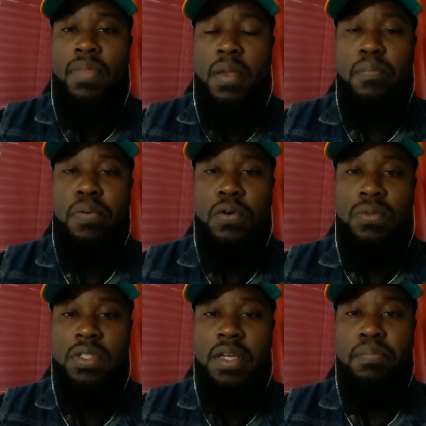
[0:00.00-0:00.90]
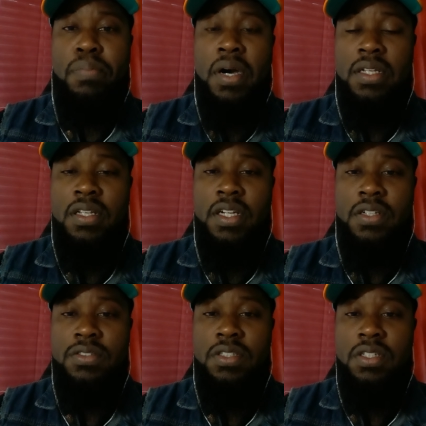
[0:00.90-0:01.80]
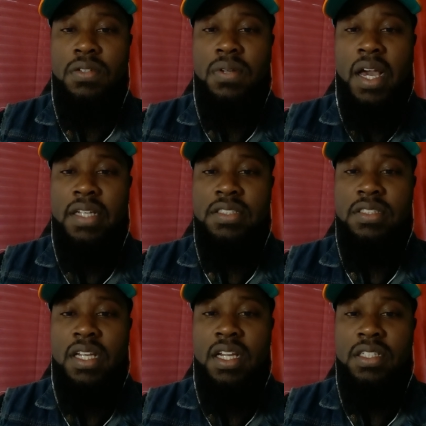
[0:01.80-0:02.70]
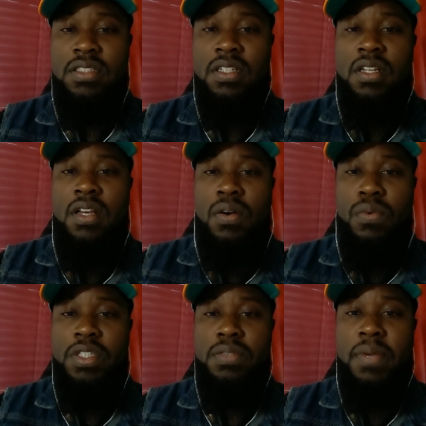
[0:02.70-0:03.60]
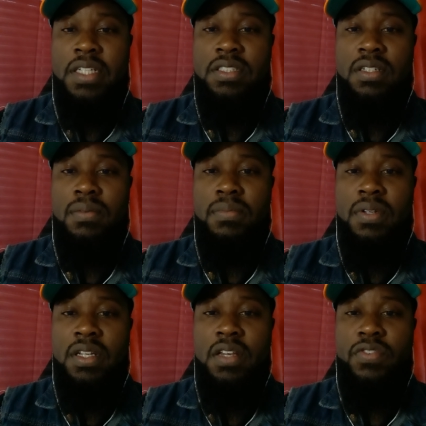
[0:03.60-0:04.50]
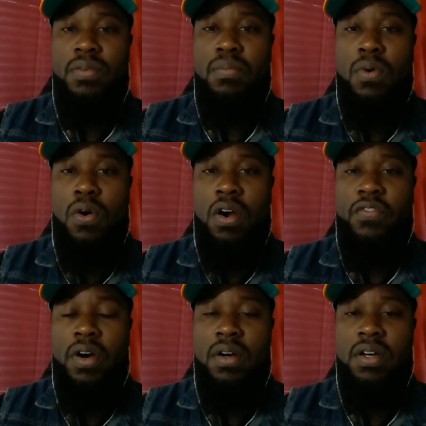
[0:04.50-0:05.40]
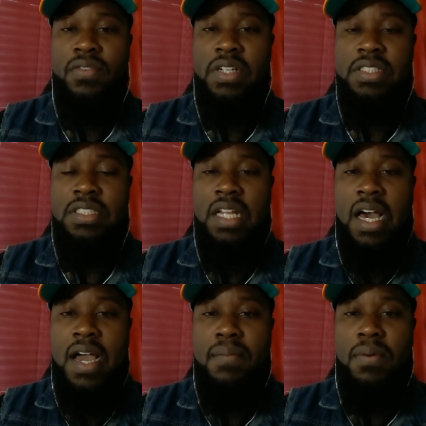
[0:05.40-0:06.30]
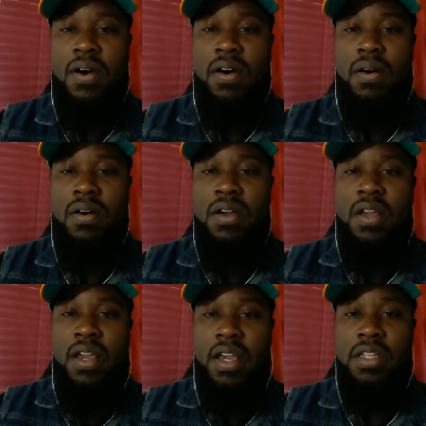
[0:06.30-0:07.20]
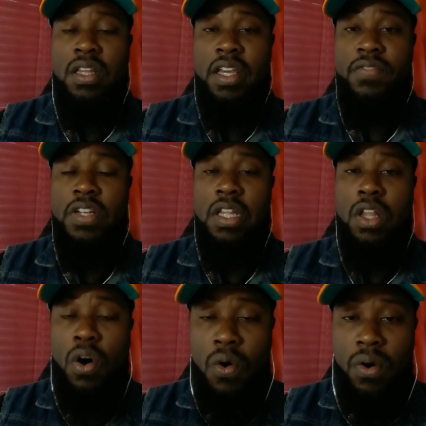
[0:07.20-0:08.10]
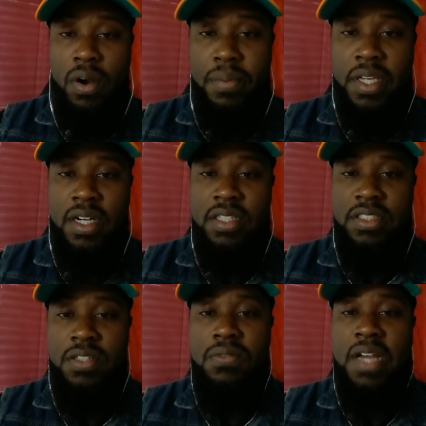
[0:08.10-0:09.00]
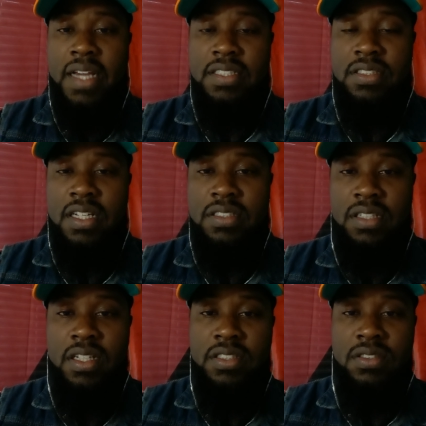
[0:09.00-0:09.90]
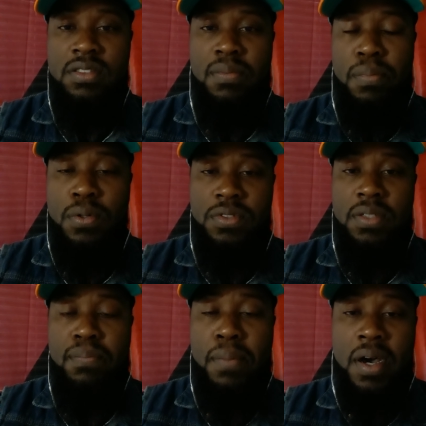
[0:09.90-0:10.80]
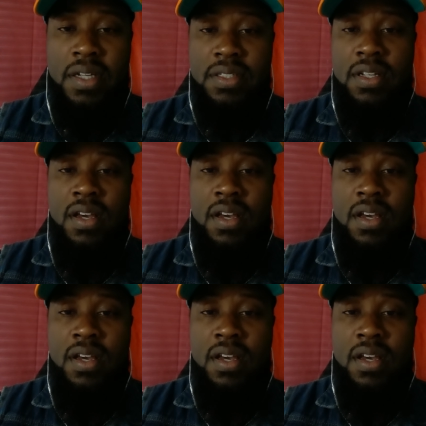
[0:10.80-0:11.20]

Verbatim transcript: boot and butt licker to the United States, which makes him an even more of a, of a slime ball and even lower because the United States licks the boots and butt